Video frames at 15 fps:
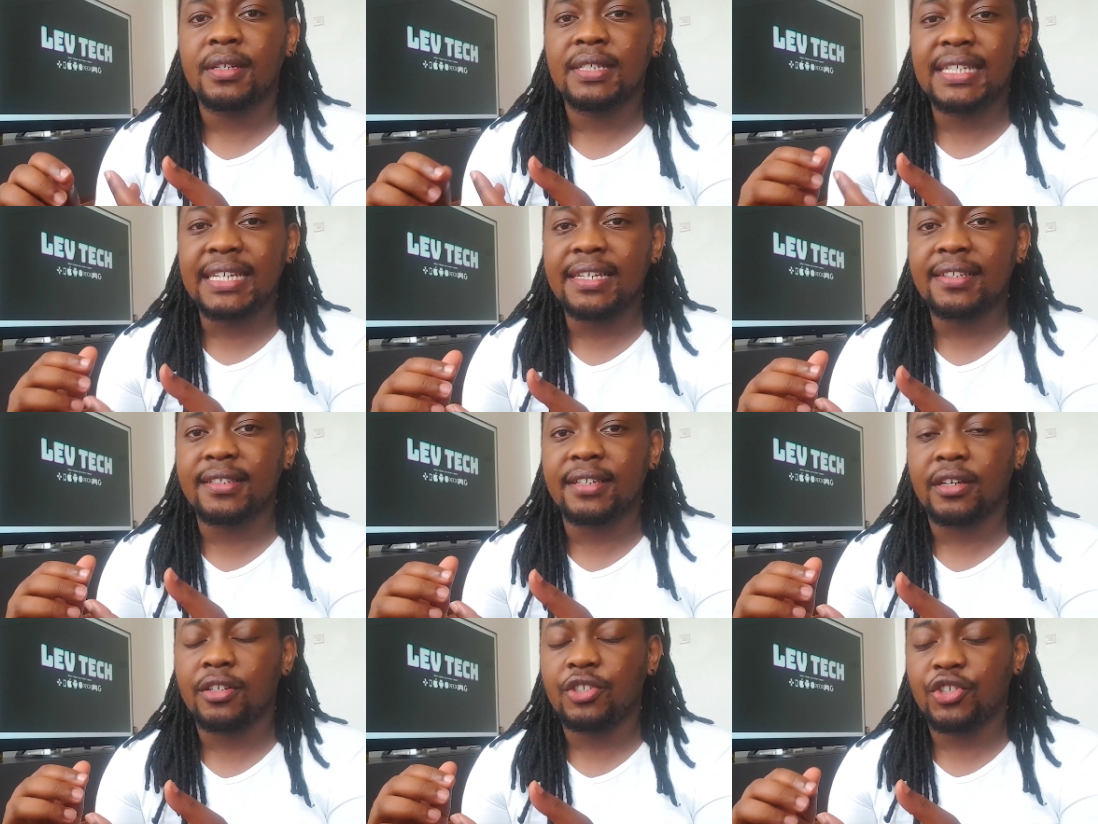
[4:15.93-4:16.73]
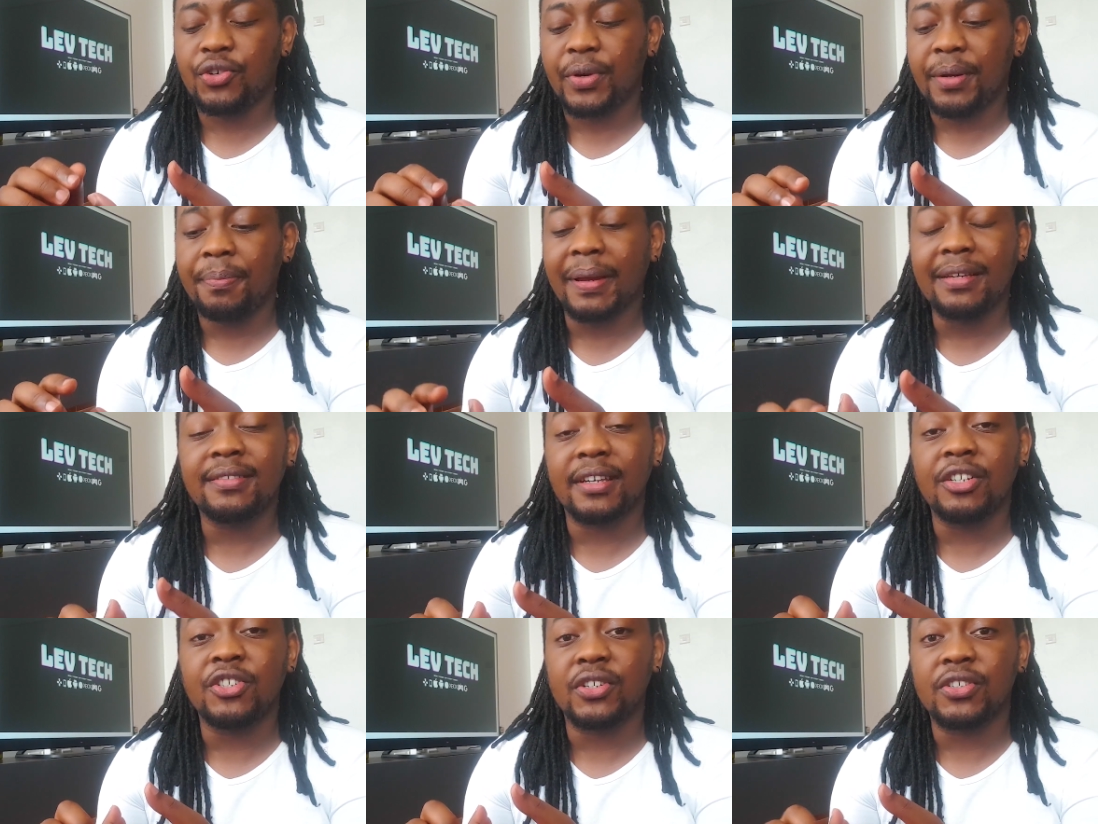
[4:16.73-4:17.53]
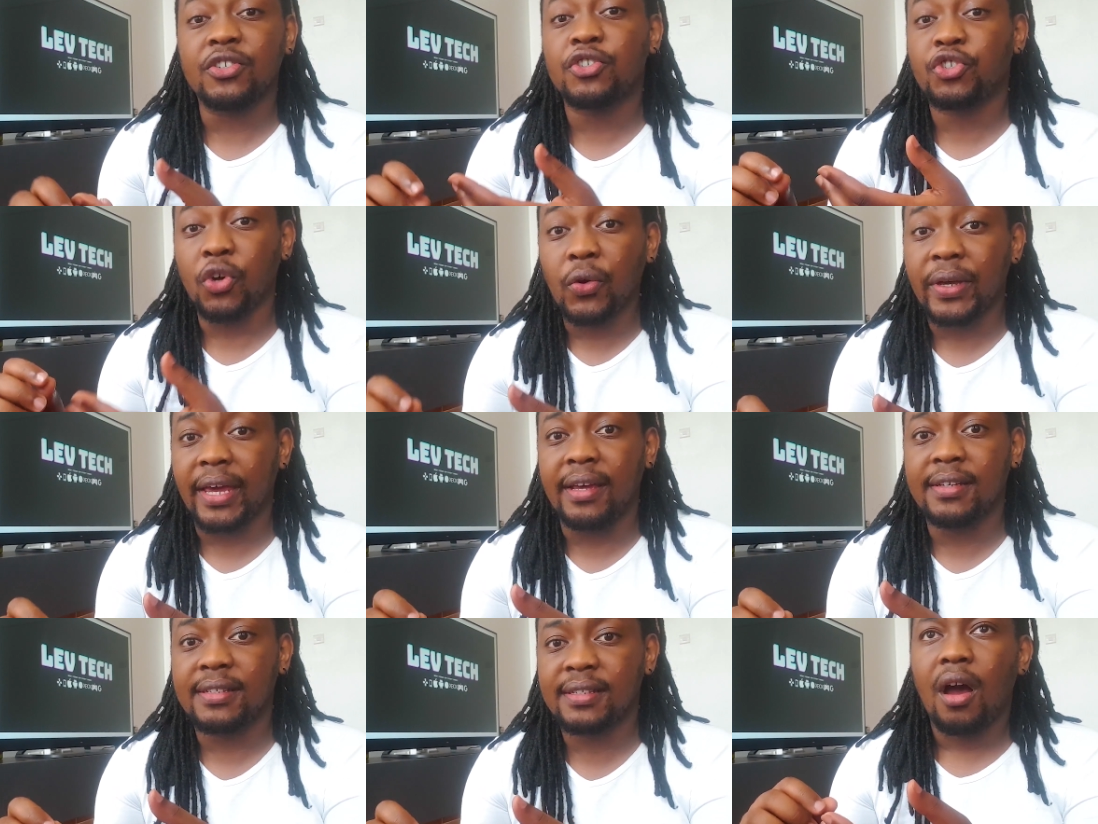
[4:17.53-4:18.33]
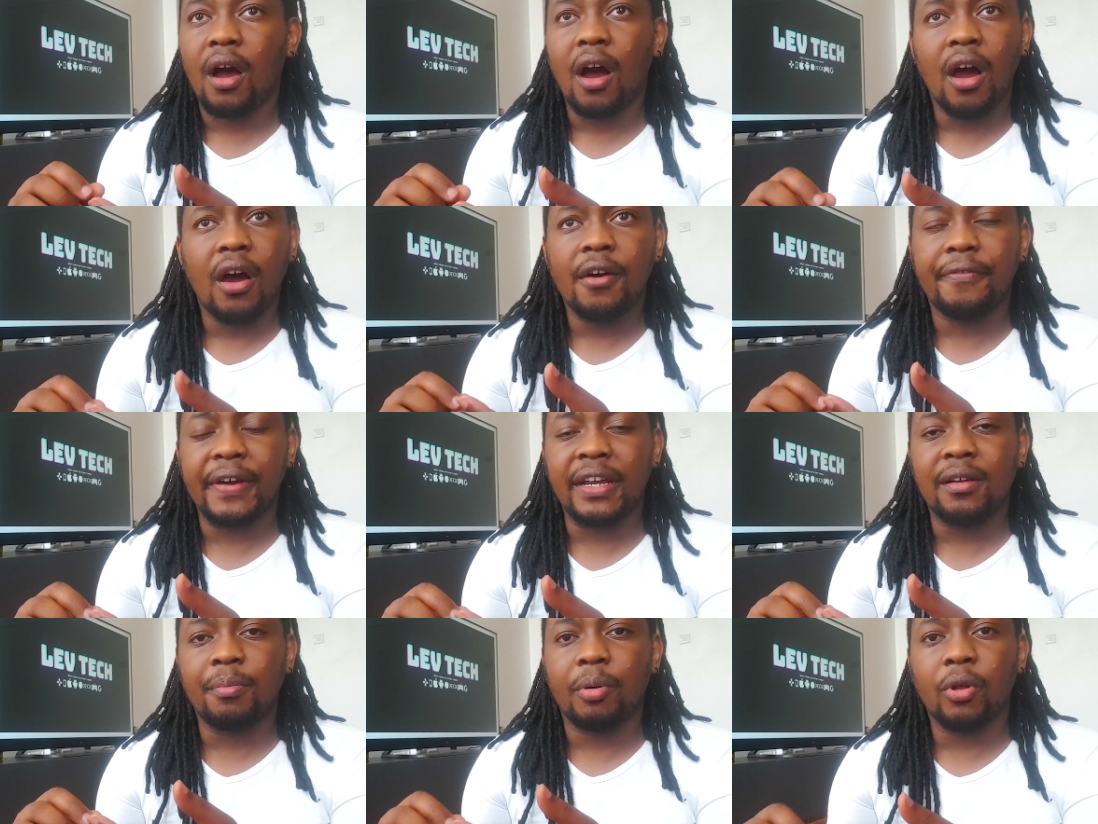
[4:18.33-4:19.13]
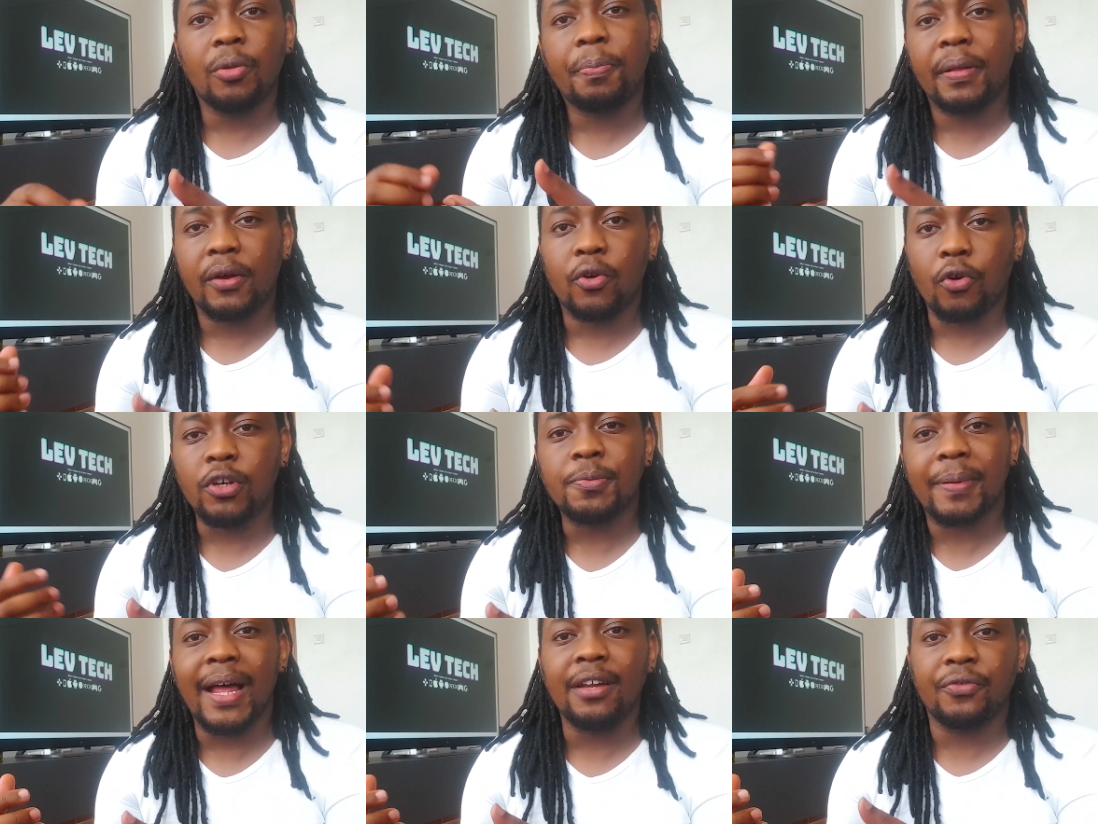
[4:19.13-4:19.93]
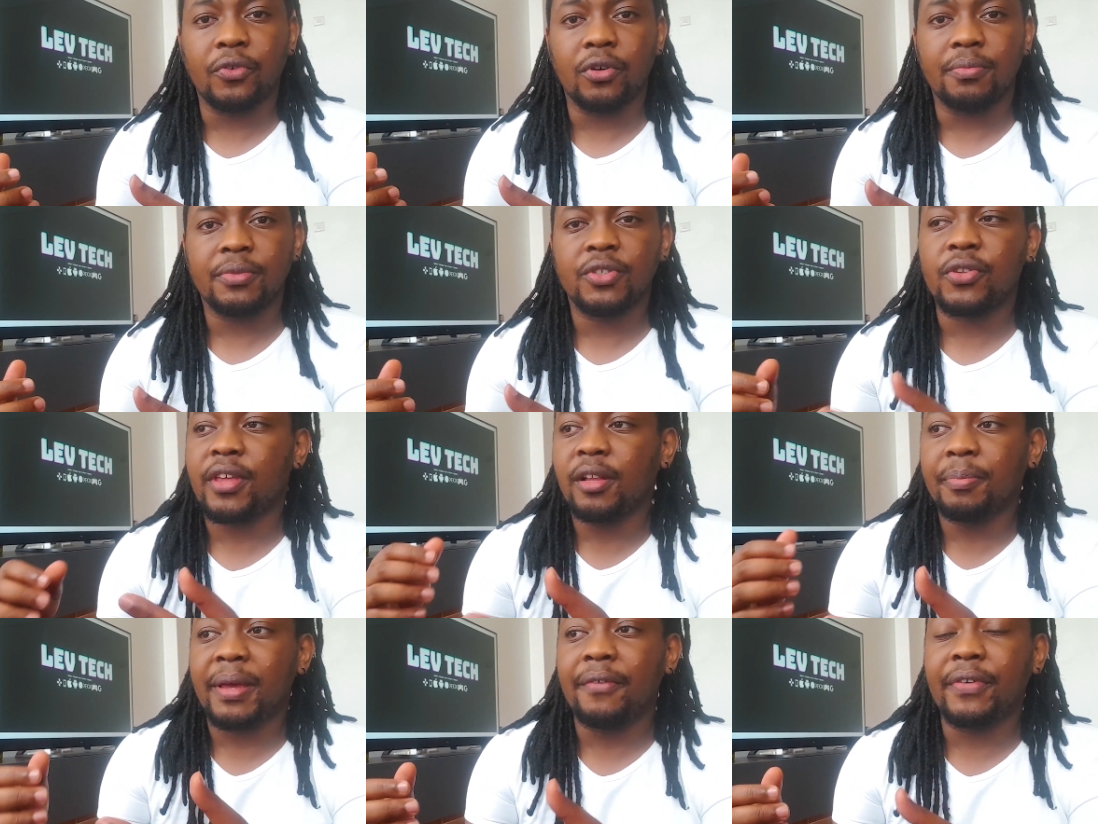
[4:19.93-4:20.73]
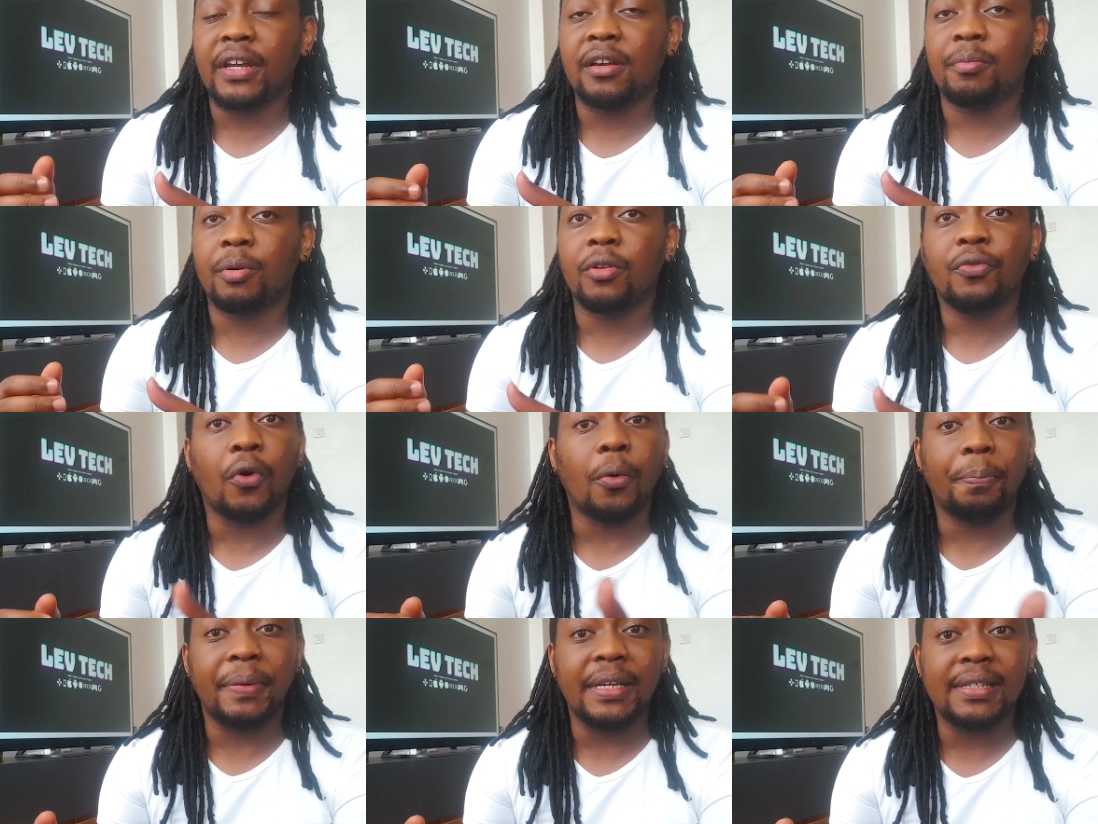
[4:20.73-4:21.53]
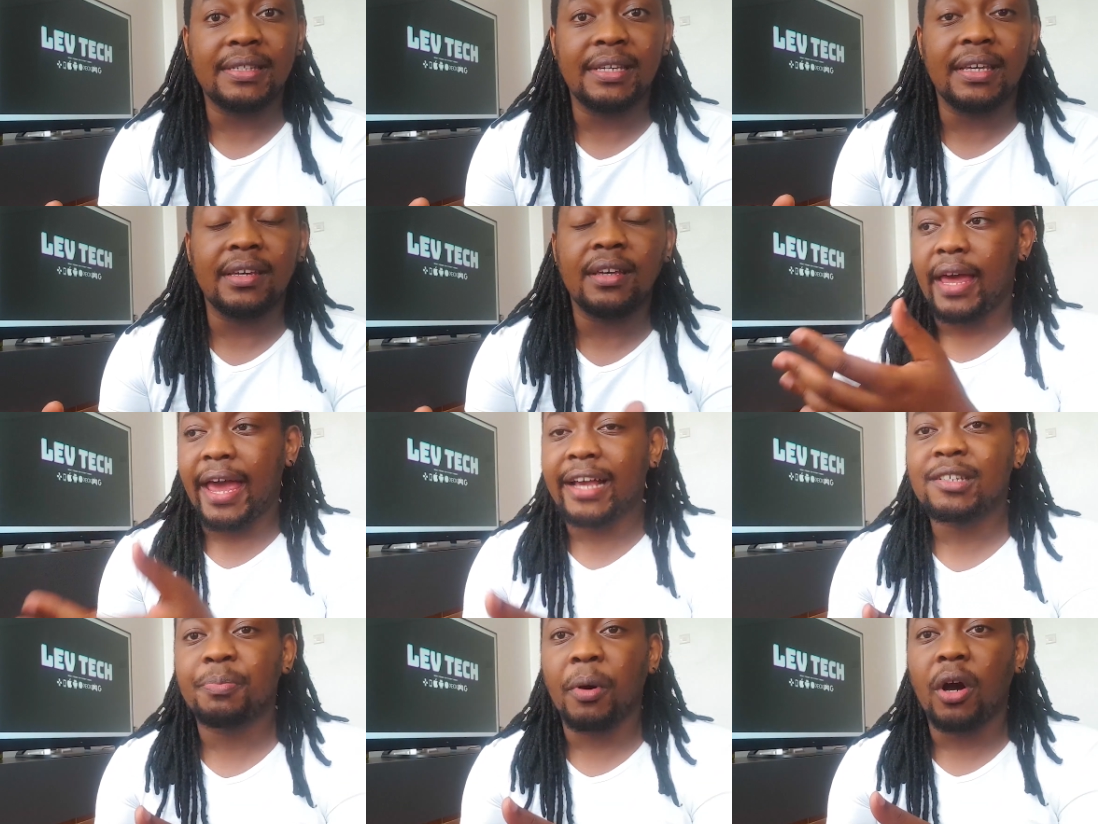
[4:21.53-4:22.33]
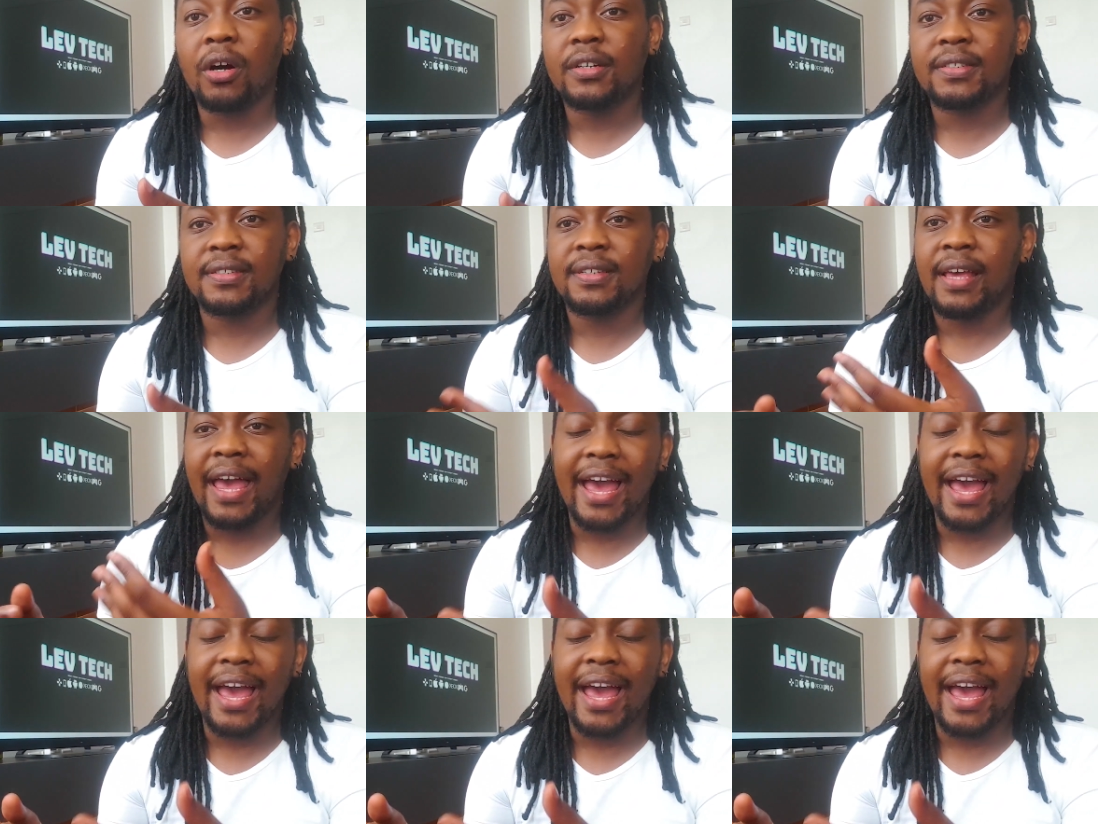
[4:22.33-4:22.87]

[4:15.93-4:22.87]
teased during PlayStation's showcase are available cross-platform, so they'll be available for PC, Xbox,